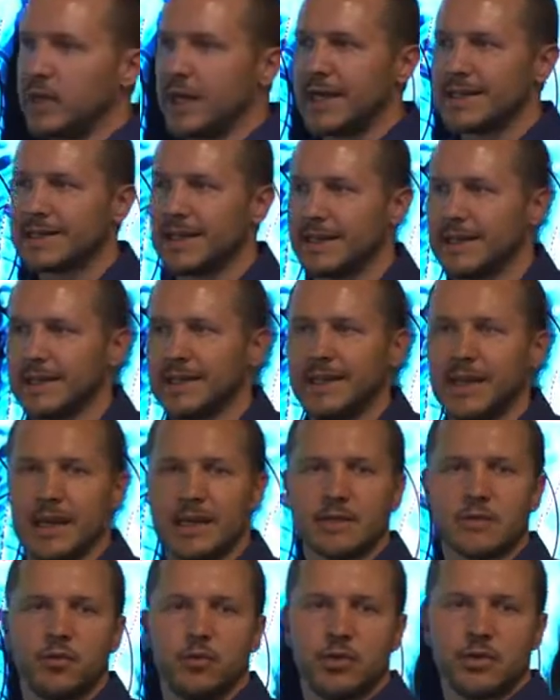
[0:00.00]
guys had to
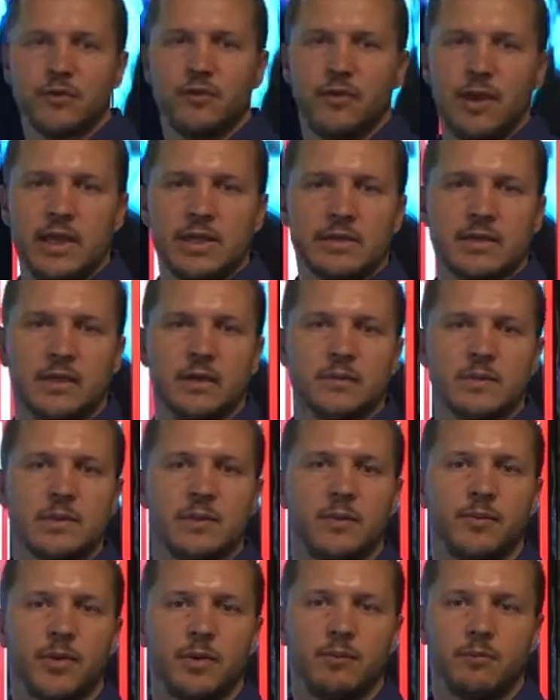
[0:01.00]
guess which phase comes
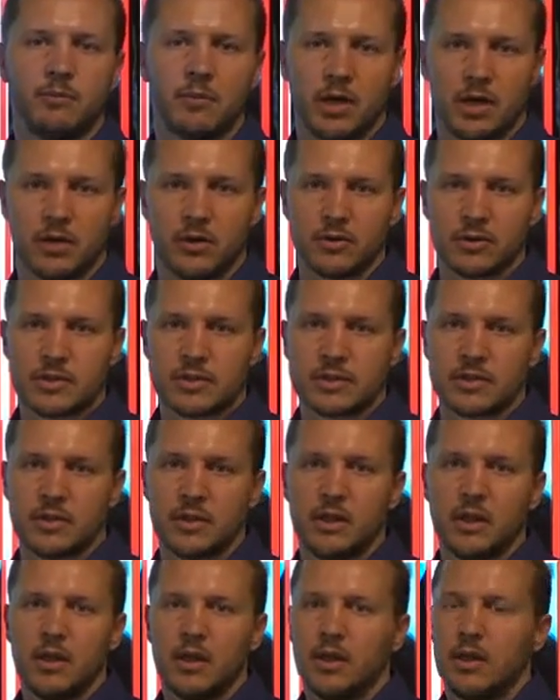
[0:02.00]
up the most,
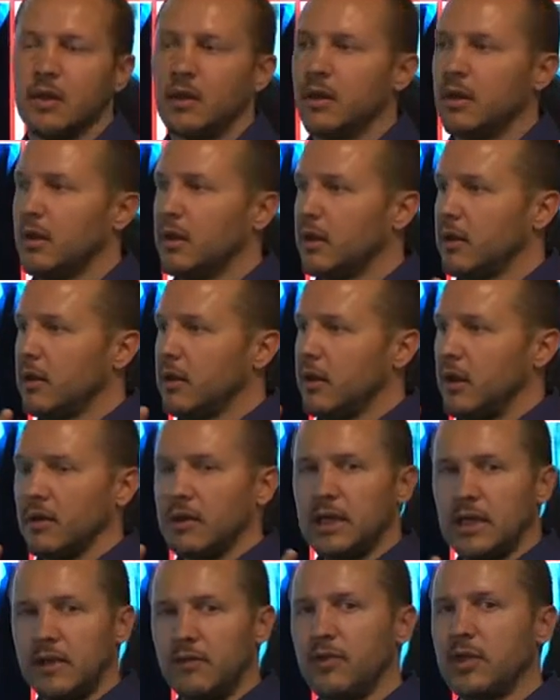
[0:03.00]
I'll
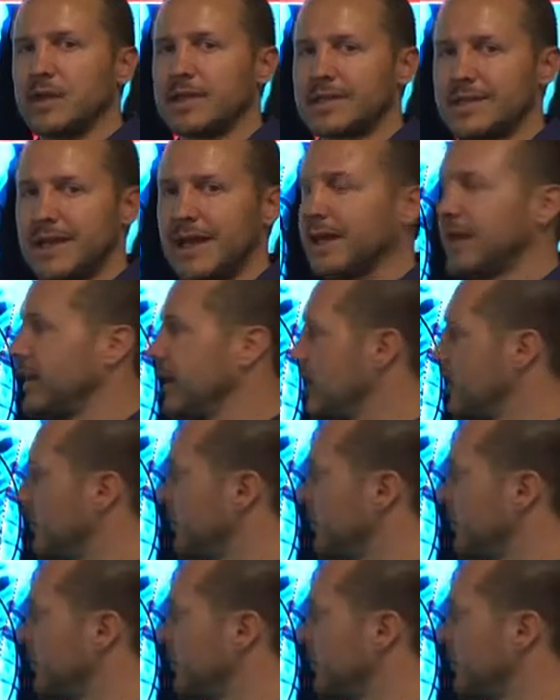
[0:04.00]
give you a second,